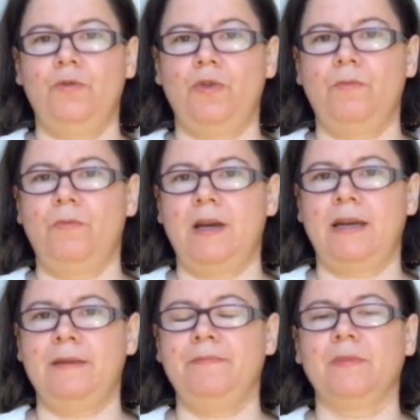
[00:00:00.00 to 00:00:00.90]

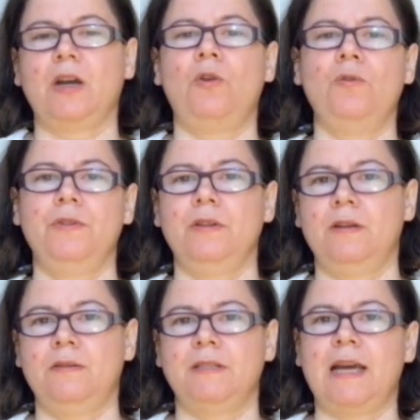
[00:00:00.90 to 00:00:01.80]
from all
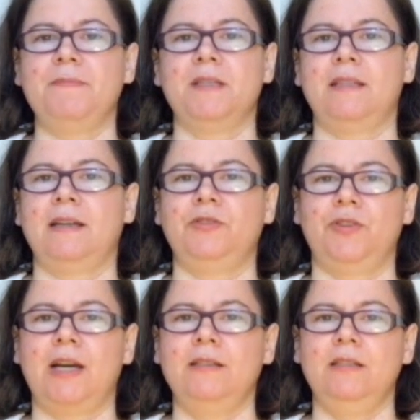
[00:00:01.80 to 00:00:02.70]
the times that I
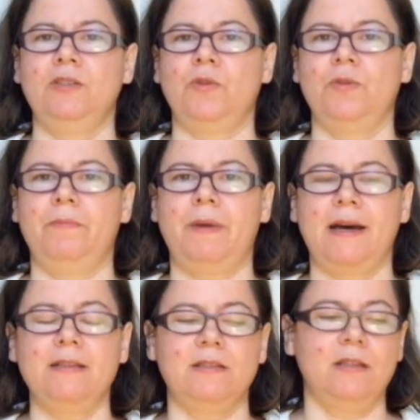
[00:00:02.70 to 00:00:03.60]
tried it on the
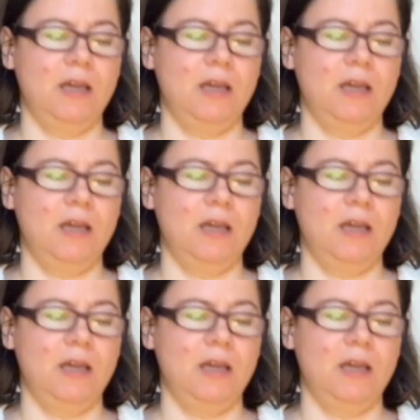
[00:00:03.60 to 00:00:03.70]
past,